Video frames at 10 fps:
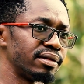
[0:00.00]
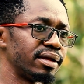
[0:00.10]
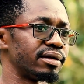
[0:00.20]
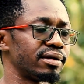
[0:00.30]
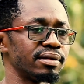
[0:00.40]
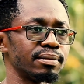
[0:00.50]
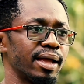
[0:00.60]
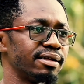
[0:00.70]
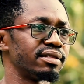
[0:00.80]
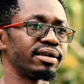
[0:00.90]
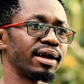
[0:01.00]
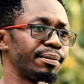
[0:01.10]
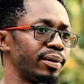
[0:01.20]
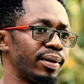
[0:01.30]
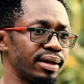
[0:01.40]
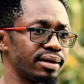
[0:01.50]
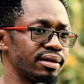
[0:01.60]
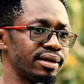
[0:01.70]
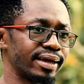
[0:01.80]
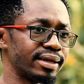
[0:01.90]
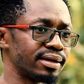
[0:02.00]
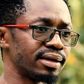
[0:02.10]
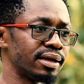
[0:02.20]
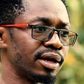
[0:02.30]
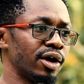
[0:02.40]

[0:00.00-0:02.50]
the guys in the rugby world in Kenya,